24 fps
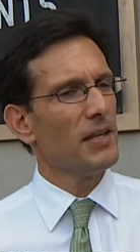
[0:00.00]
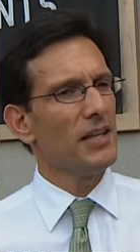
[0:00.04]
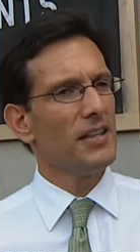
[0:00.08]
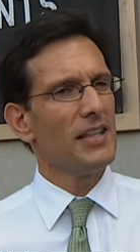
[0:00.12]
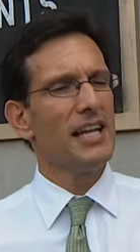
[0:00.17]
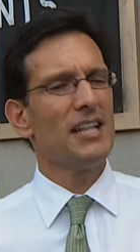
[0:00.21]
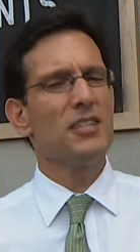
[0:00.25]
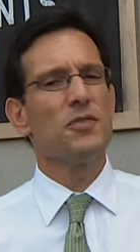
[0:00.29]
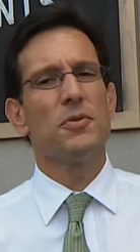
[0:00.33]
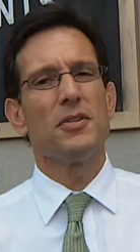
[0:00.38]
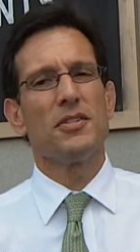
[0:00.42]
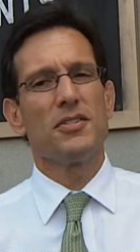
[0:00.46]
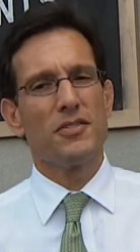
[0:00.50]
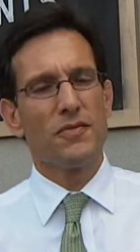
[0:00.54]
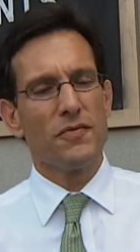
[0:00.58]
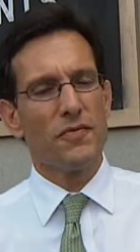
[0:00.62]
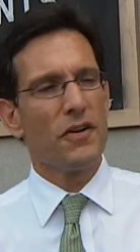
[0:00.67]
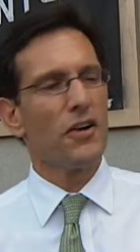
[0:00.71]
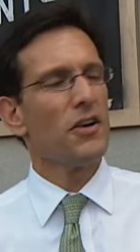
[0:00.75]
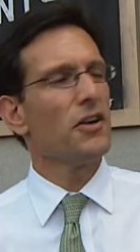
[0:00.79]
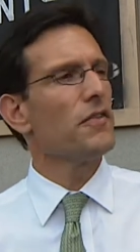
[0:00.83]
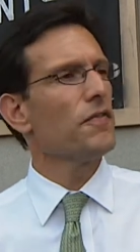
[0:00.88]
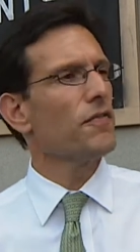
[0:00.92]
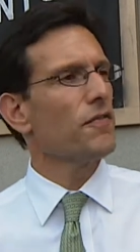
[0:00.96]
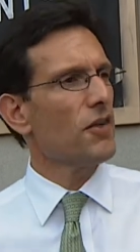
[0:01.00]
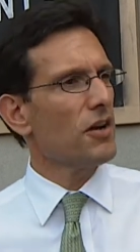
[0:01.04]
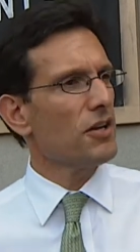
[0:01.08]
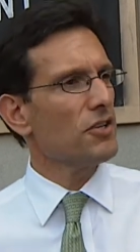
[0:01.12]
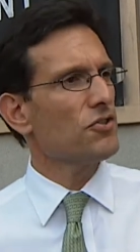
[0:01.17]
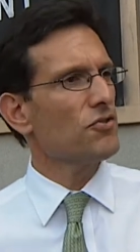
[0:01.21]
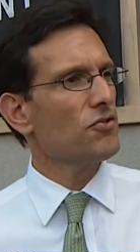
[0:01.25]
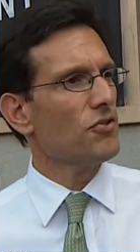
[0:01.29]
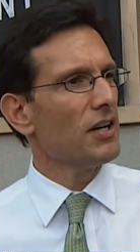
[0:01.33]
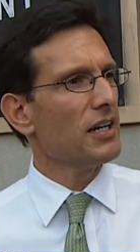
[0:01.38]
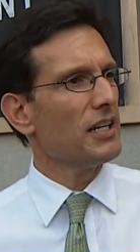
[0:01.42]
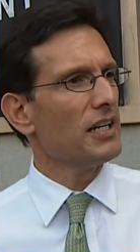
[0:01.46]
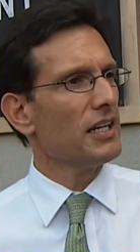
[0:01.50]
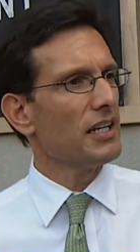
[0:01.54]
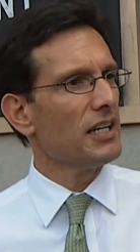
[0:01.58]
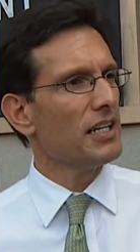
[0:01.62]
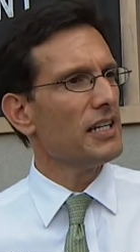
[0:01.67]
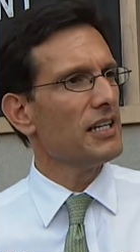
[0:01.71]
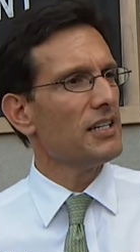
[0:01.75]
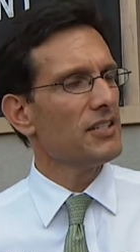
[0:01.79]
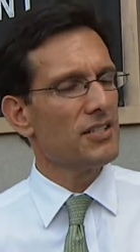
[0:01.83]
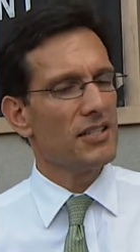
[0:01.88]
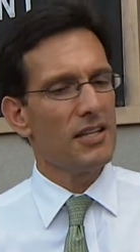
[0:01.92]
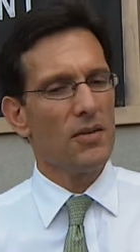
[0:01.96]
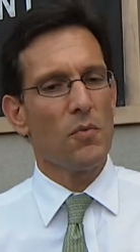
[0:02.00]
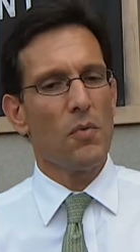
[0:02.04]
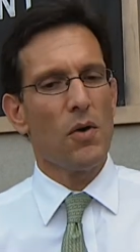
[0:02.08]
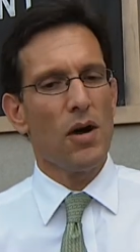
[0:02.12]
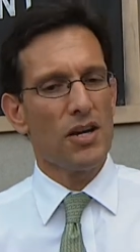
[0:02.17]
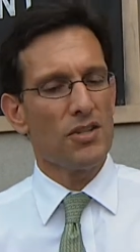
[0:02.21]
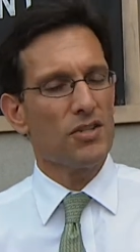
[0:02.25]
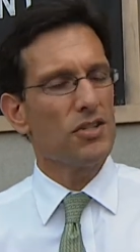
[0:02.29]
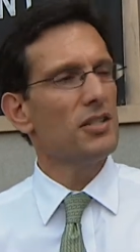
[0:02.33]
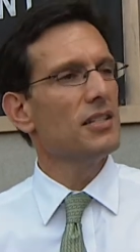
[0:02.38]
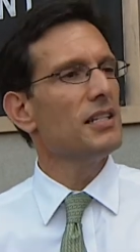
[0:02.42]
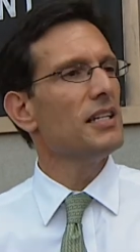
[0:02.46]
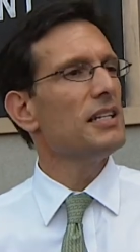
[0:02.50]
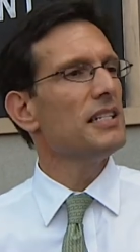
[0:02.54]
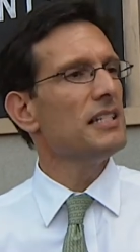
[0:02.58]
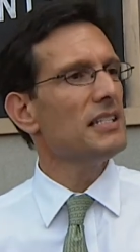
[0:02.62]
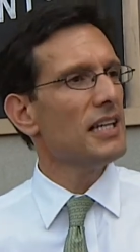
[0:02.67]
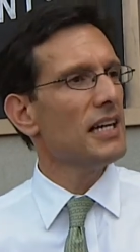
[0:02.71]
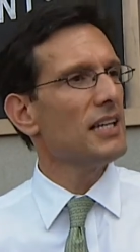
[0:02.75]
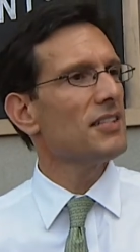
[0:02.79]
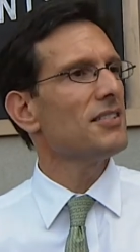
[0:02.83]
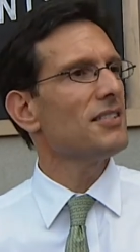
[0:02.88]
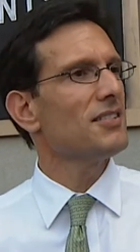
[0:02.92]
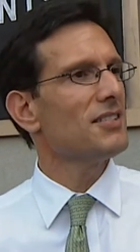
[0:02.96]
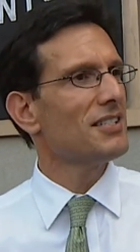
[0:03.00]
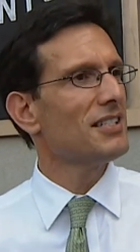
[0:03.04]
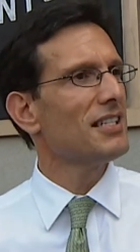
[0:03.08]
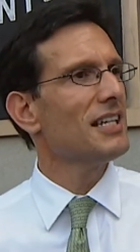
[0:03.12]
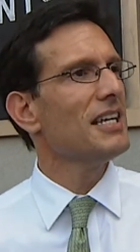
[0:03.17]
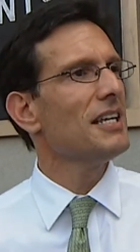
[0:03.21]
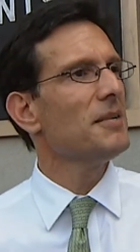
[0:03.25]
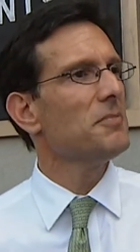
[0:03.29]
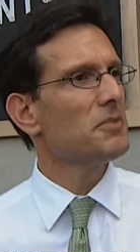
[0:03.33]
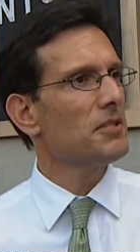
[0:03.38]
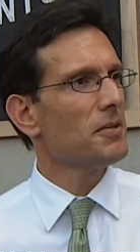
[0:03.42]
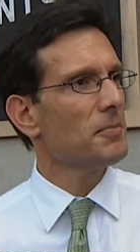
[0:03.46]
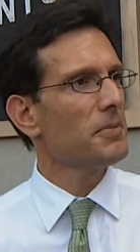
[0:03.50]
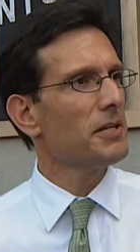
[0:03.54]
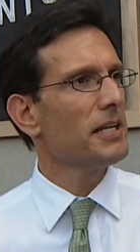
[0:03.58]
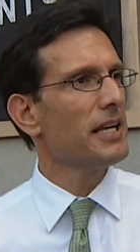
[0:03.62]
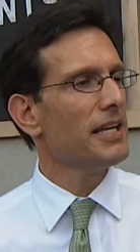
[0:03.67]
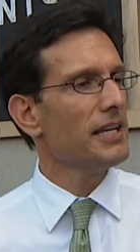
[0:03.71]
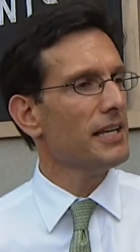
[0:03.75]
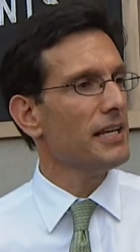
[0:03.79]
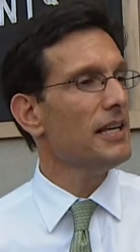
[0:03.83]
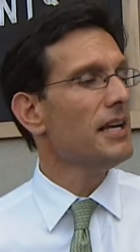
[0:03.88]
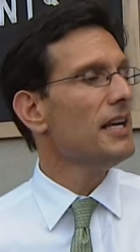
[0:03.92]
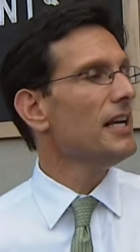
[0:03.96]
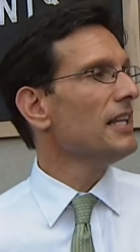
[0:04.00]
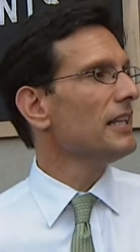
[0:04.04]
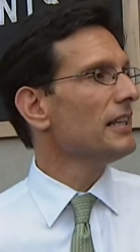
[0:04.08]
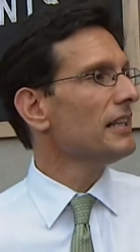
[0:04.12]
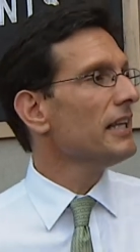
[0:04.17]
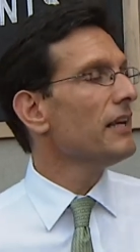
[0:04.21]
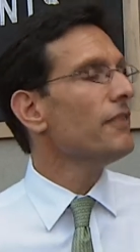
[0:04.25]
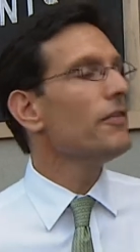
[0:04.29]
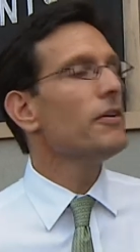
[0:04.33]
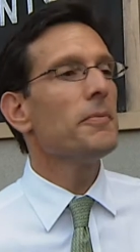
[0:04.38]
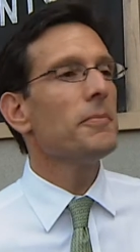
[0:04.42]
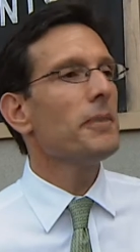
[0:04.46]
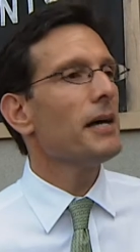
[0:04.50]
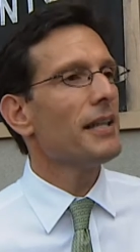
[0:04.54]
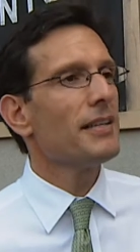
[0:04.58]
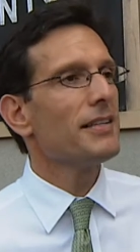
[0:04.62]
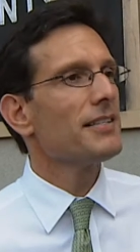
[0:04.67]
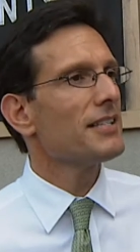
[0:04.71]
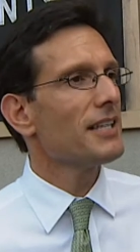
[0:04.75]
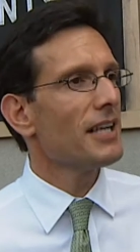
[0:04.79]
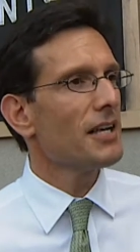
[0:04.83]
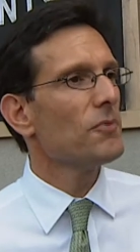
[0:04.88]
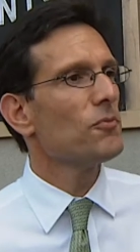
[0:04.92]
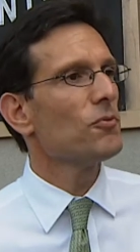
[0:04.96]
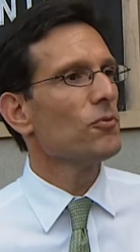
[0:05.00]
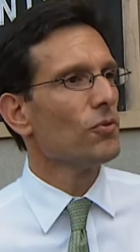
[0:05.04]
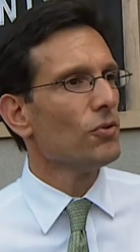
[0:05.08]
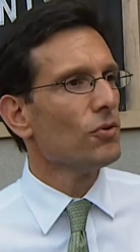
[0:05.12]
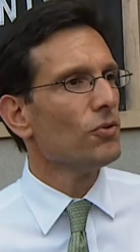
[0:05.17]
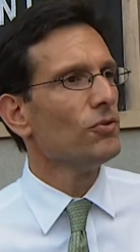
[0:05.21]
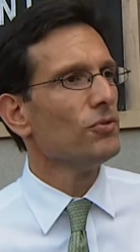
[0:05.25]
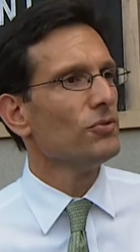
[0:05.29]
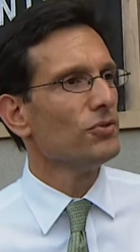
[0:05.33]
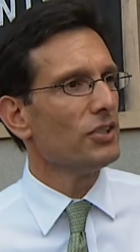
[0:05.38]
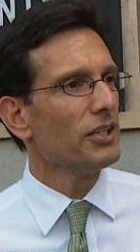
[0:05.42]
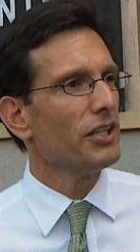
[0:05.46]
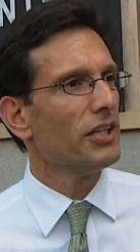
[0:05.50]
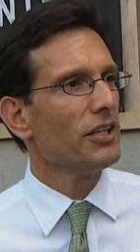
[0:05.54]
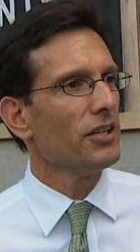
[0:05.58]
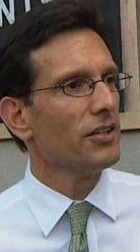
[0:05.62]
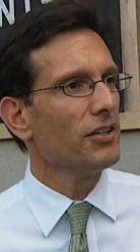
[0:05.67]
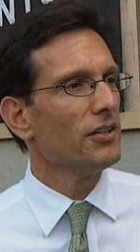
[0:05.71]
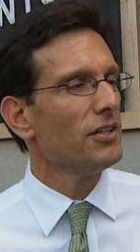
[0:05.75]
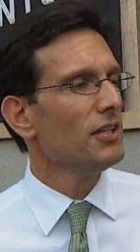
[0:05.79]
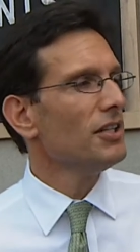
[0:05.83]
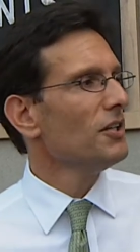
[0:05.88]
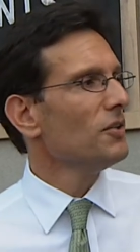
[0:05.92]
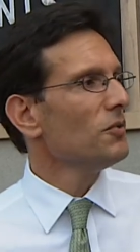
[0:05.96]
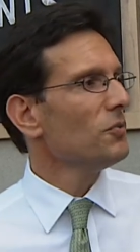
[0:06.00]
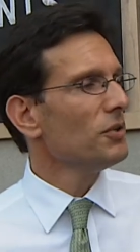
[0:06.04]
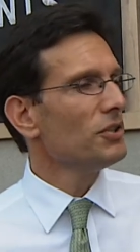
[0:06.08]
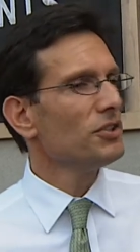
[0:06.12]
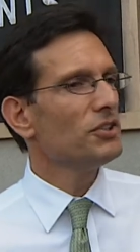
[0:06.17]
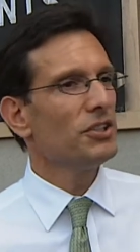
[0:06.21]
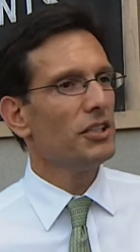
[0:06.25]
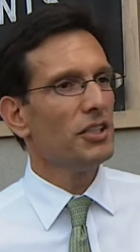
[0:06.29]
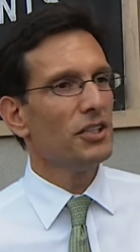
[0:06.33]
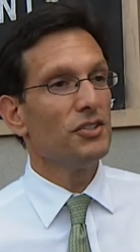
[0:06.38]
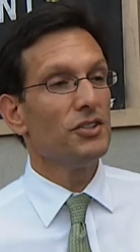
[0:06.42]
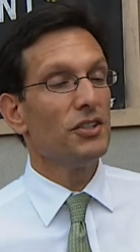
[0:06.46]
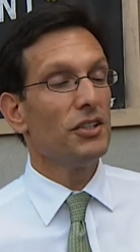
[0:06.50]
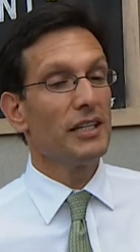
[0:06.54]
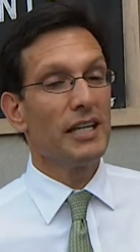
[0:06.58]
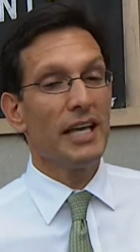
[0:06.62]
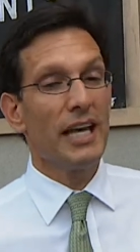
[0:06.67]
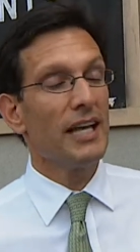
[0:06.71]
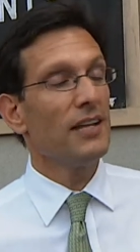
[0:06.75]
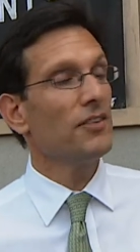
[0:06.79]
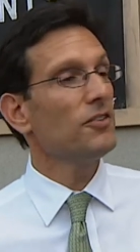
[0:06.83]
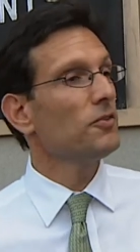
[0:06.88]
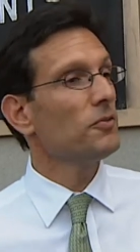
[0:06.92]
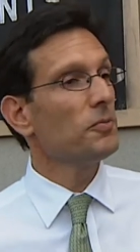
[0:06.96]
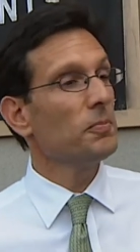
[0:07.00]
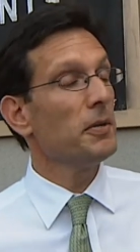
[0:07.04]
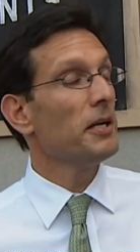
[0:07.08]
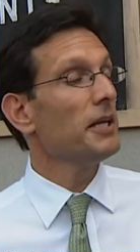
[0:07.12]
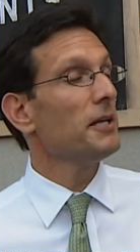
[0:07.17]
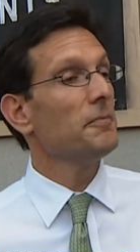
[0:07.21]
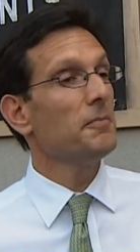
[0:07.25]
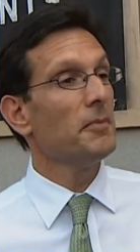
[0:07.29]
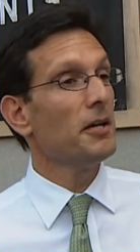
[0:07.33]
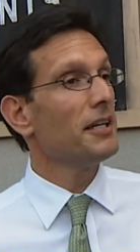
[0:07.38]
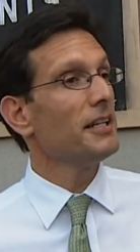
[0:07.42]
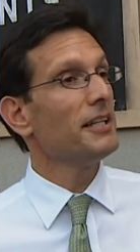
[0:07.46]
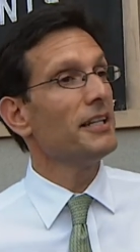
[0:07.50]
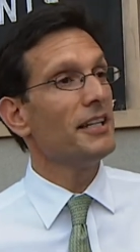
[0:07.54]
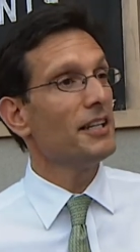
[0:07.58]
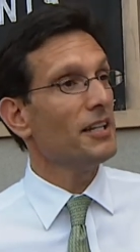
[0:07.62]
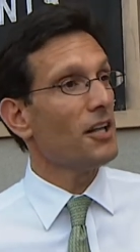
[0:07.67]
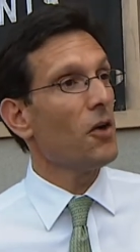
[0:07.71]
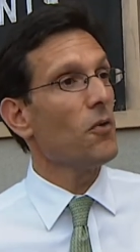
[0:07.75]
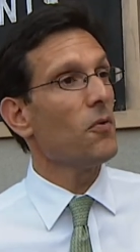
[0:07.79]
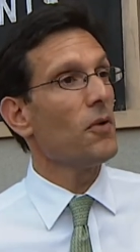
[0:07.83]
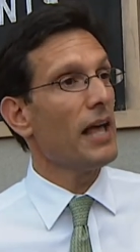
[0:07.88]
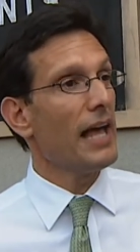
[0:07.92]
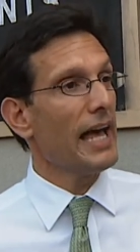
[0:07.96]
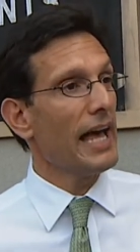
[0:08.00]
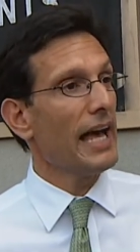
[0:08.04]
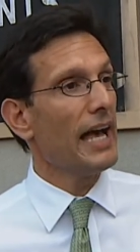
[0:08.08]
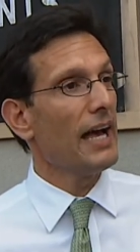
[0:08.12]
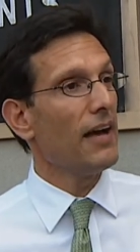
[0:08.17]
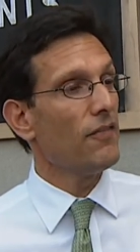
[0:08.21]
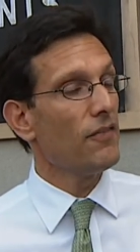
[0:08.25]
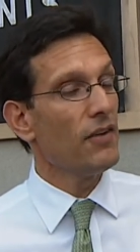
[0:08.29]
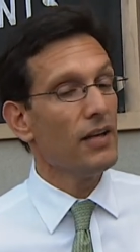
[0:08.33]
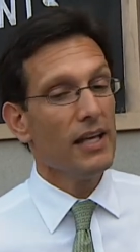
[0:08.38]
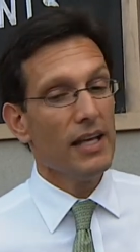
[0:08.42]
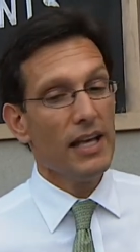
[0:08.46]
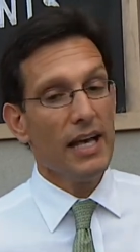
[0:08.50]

And that's what's very frustrating is that Washington doesn't seem to be living by the same rules here, which is you can't spend money you don't have,